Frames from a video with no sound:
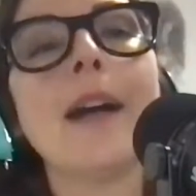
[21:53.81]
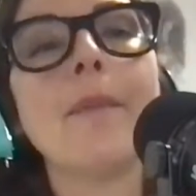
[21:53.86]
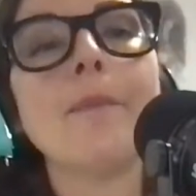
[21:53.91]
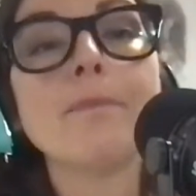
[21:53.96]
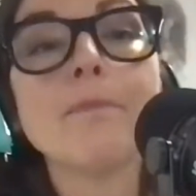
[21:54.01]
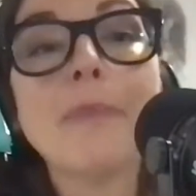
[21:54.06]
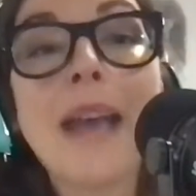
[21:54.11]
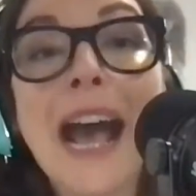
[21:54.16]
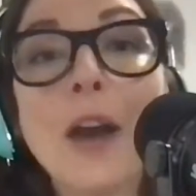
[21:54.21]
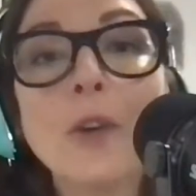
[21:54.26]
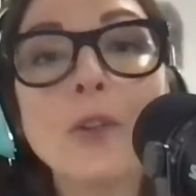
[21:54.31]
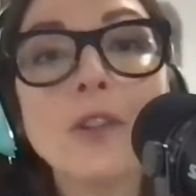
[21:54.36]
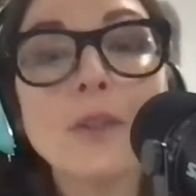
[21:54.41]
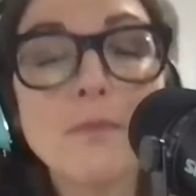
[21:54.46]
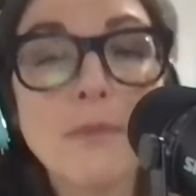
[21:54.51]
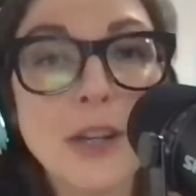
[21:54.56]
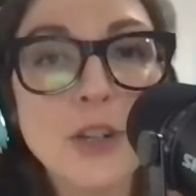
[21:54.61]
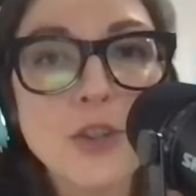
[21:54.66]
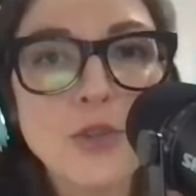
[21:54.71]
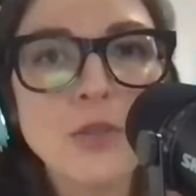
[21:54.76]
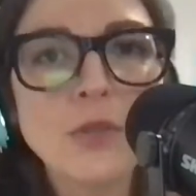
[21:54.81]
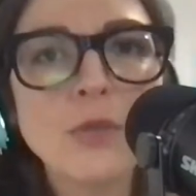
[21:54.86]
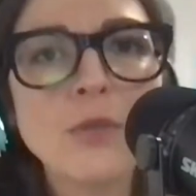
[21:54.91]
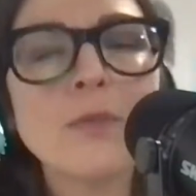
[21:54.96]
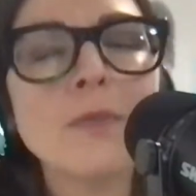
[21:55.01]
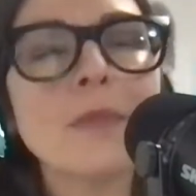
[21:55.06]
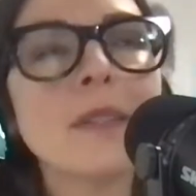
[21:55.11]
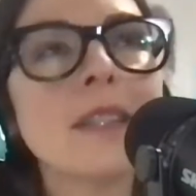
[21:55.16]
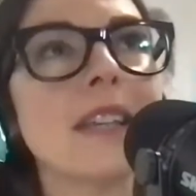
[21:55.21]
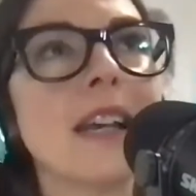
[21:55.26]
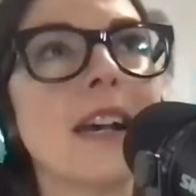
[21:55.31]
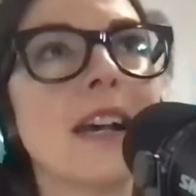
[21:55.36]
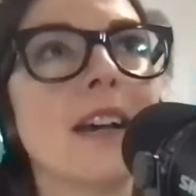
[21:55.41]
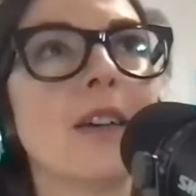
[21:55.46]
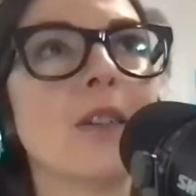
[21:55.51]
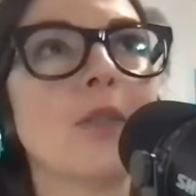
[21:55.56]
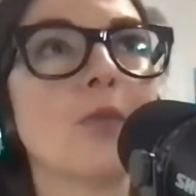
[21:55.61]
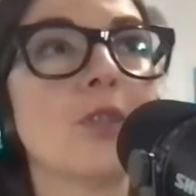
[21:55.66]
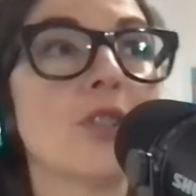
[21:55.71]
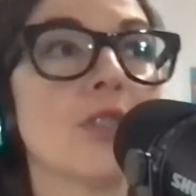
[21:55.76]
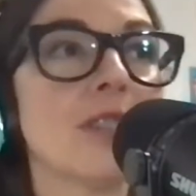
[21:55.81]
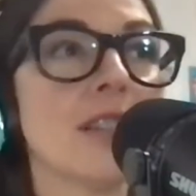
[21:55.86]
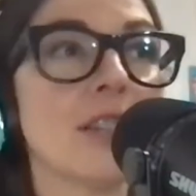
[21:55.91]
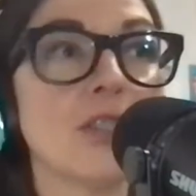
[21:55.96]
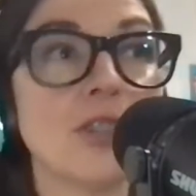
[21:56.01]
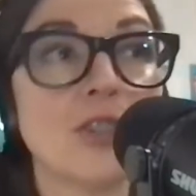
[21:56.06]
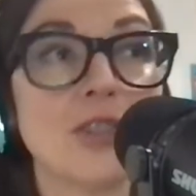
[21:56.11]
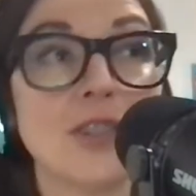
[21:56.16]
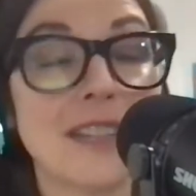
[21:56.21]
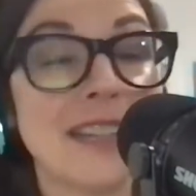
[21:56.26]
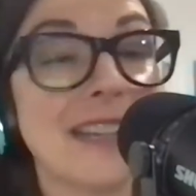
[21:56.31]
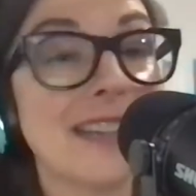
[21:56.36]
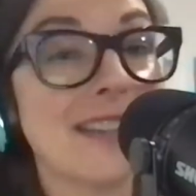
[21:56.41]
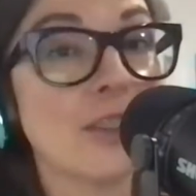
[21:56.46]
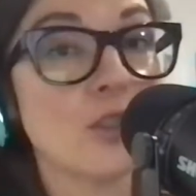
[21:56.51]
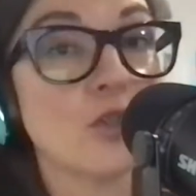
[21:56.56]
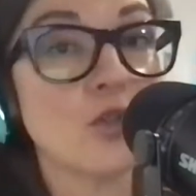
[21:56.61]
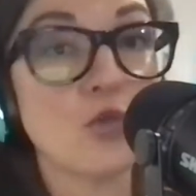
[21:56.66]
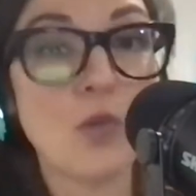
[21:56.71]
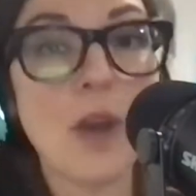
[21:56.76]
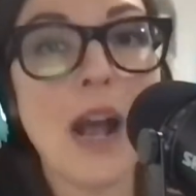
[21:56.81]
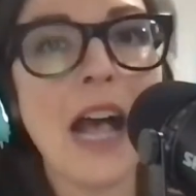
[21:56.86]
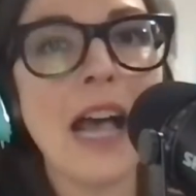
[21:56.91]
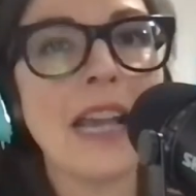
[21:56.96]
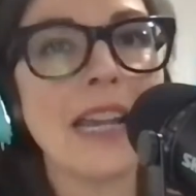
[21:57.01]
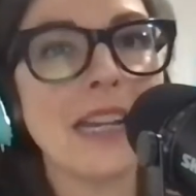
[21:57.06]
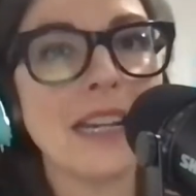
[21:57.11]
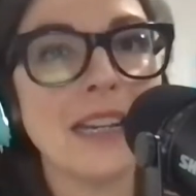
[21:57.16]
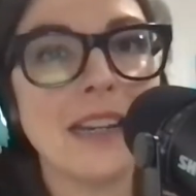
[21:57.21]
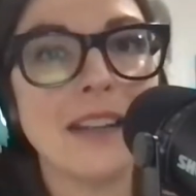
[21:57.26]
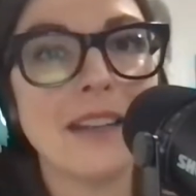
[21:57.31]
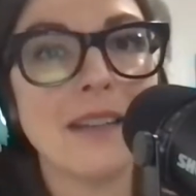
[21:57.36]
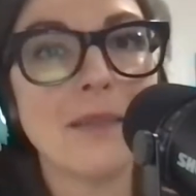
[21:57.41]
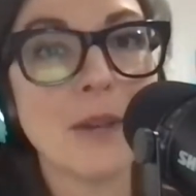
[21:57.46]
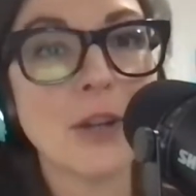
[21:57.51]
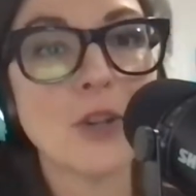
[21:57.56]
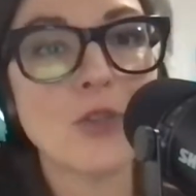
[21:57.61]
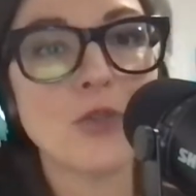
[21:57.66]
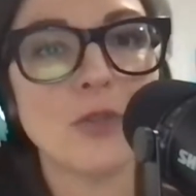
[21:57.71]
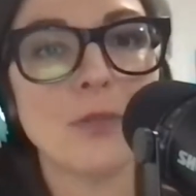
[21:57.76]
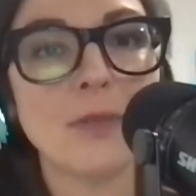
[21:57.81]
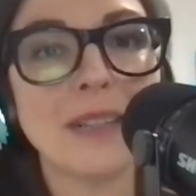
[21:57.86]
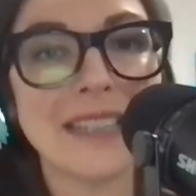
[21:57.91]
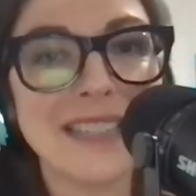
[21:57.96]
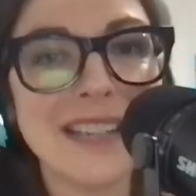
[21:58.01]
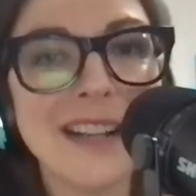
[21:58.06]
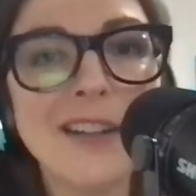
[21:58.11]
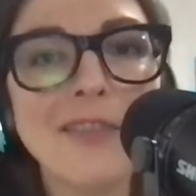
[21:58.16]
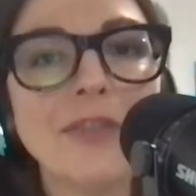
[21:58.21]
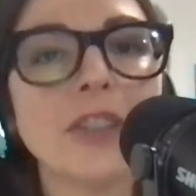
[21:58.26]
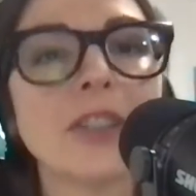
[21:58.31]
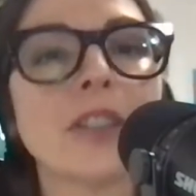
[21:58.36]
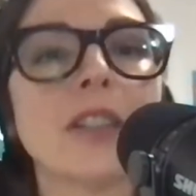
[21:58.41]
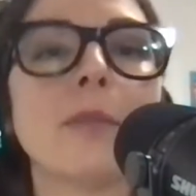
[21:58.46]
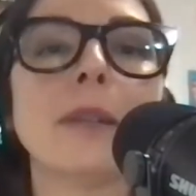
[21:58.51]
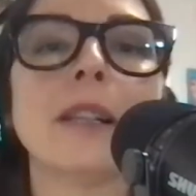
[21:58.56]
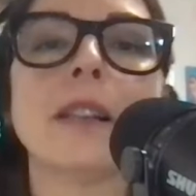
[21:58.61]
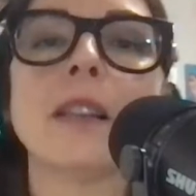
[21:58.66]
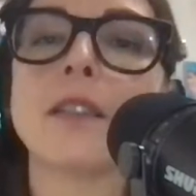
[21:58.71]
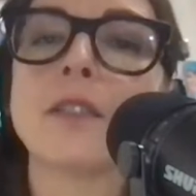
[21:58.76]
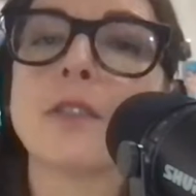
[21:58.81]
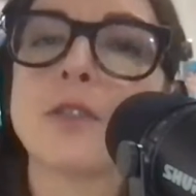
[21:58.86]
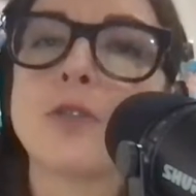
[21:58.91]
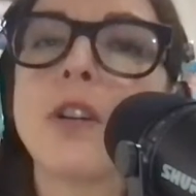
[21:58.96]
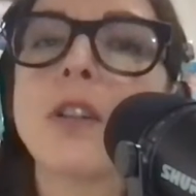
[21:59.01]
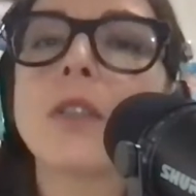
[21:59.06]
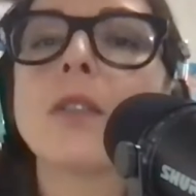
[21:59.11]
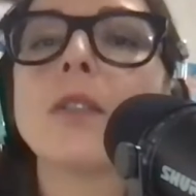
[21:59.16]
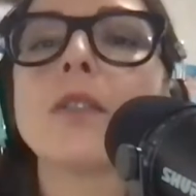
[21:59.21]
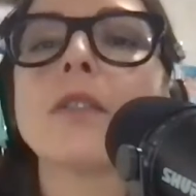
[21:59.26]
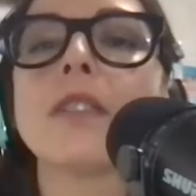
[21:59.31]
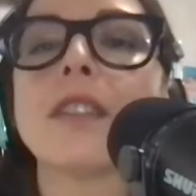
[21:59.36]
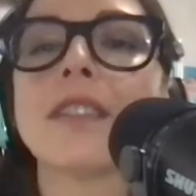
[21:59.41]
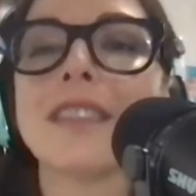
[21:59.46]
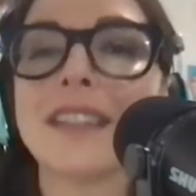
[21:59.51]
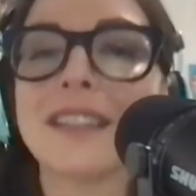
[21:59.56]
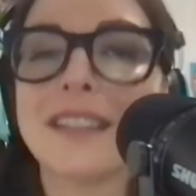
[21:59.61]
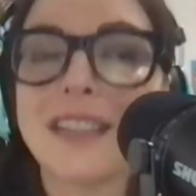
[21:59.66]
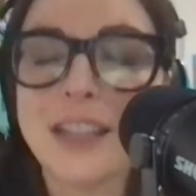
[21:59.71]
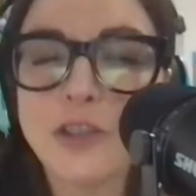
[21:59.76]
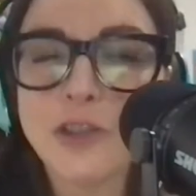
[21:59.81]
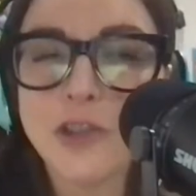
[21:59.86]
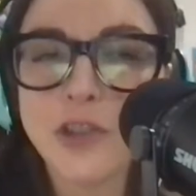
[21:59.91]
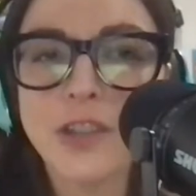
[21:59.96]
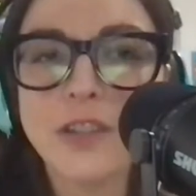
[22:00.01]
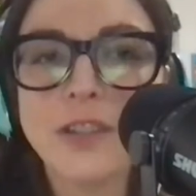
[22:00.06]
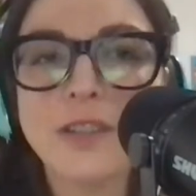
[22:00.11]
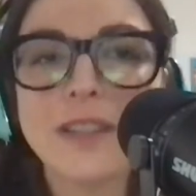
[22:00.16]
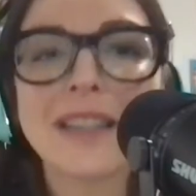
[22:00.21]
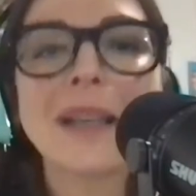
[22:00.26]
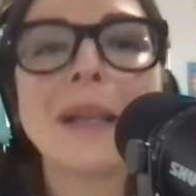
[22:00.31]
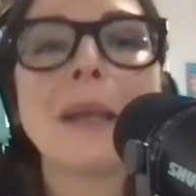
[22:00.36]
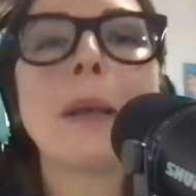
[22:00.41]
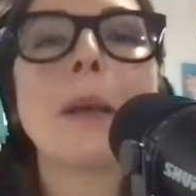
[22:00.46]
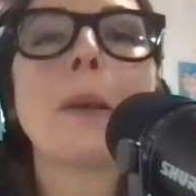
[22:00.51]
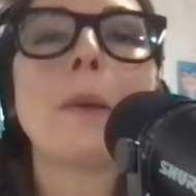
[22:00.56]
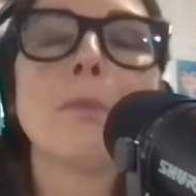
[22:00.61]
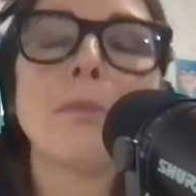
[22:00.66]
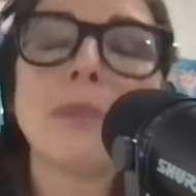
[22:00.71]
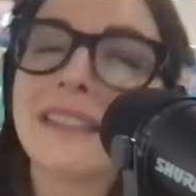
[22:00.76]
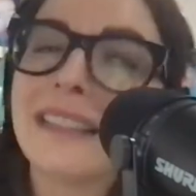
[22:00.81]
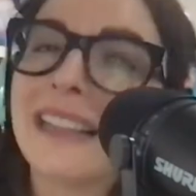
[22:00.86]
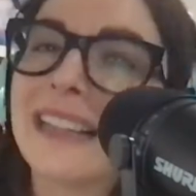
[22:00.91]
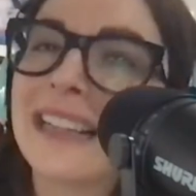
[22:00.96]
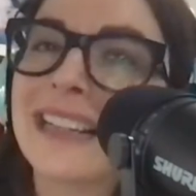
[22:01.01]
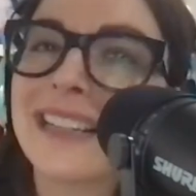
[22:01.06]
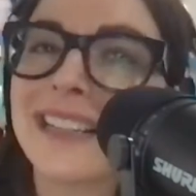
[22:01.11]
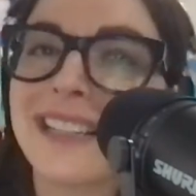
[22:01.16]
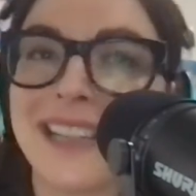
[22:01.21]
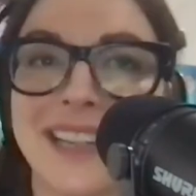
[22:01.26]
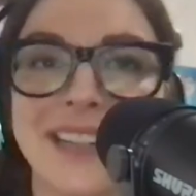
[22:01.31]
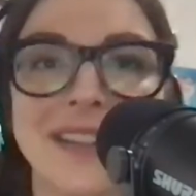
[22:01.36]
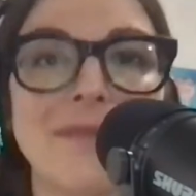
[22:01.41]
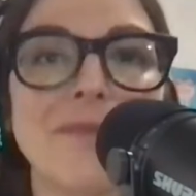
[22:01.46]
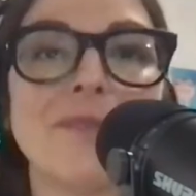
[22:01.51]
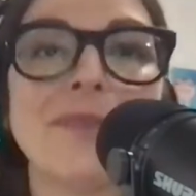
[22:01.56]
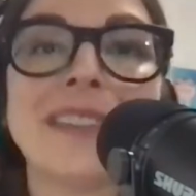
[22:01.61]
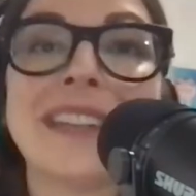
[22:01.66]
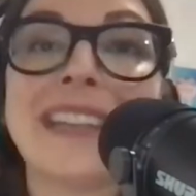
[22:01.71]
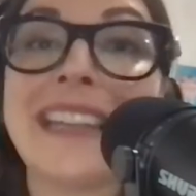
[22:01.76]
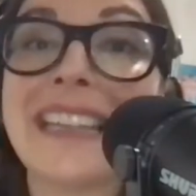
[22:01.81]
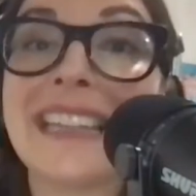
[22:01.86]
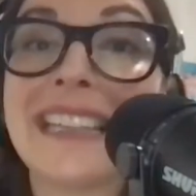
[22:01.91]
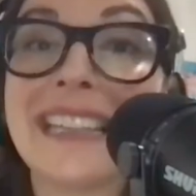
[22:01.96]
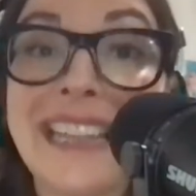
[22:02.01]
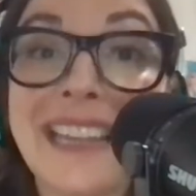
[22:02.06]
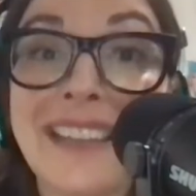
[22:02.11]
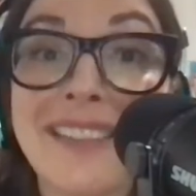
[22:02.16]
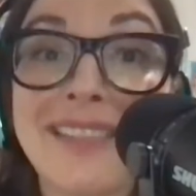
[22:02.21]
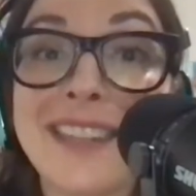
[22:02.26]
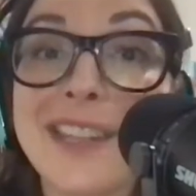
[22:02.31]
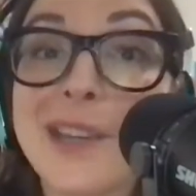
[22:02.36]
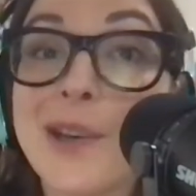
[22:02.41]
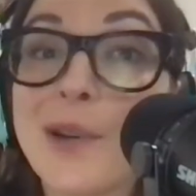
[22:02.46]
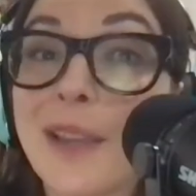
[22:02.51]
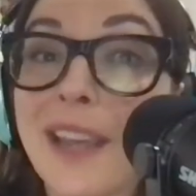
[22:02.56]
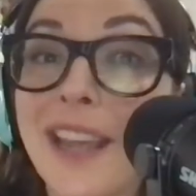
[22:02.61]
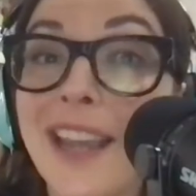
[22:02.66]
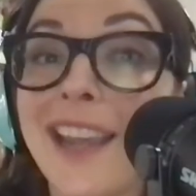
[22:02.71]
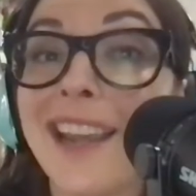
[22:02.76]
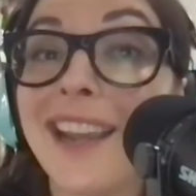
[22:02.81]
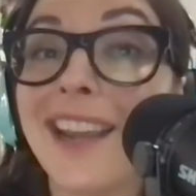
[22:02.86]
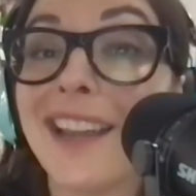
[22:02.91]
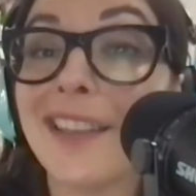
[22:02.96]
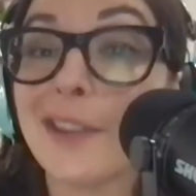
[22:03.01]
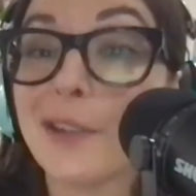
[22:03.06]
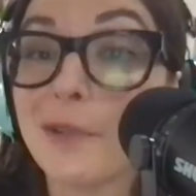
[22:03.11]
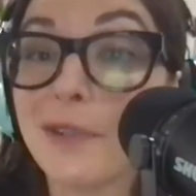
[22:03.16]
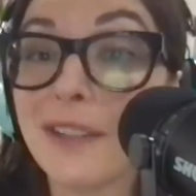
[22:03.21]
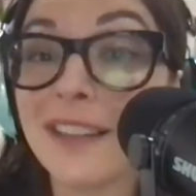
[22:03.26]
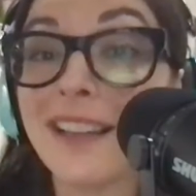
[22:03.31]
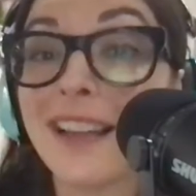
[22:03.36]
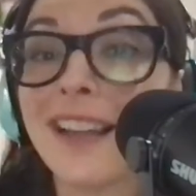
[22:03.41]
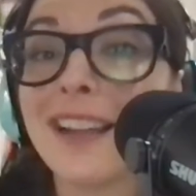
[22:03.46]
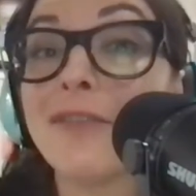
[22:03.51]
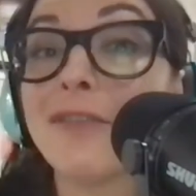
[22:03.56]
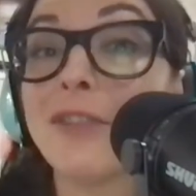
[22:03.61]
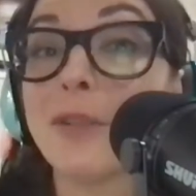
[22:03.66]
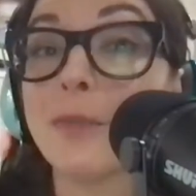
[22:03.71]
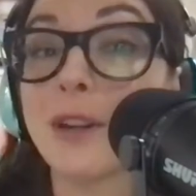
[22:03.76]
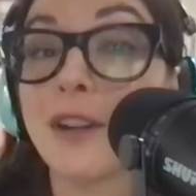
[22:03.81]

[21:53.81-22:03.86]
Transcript: Powdered mushrooms, which are essentially just like the dried mushroom itself, are going to be a lot stronger than the tinctures. But like I said, get the okay and the green light from your